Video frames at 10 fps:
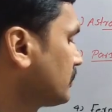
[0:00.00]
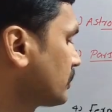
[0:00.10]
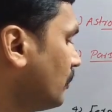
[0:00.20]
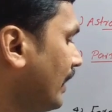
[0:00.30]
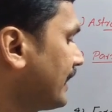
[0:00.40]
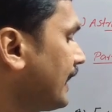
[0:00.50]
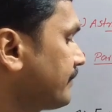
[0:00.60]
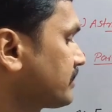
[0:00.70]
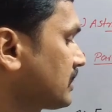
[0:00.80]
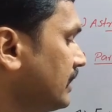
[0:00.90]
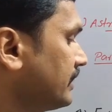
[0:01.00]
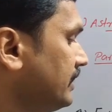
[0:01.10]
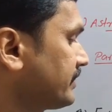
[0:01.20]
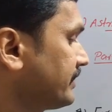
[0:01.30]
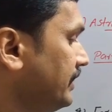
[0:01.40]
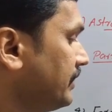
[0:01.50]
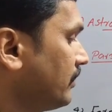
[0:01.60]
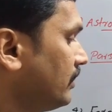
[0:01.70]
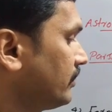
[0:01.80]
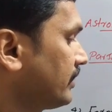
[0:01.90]
So 1 Armstrong is
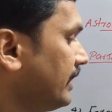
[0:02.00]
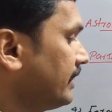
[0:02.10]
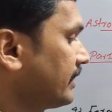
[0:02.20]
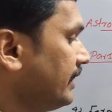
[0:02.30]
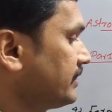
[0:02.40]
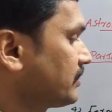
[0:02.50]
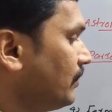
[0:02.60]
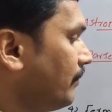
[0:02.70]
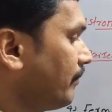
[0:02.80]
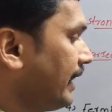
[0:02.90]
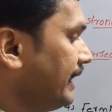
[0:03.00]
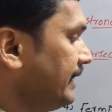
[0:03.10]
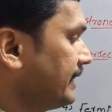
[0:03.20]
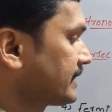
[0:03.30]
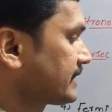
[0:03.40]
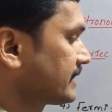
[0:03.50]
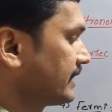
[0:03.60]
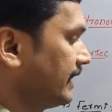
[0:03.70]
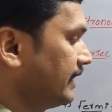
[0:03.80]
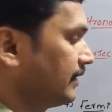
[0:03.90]
equal to 10 raised to minus
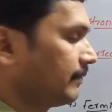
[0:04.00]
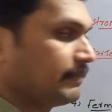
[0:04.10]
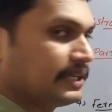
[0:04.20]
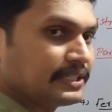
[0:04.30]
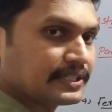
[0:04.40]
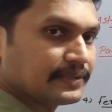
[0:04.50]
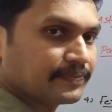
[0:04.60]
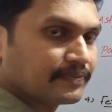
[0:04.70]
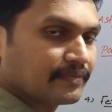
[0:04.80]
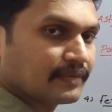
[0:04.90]
10 meter.